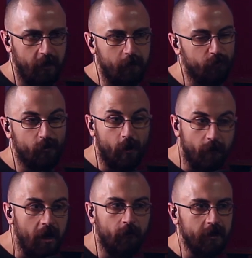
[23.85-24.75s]
They're
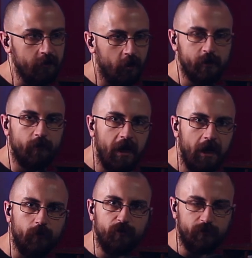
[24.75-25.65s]
primarily like a
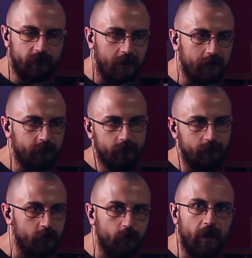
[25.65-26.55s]
metal
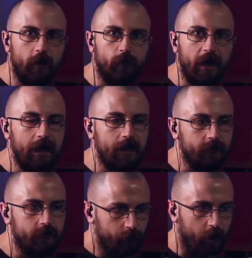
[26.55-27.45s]
/ new metal band,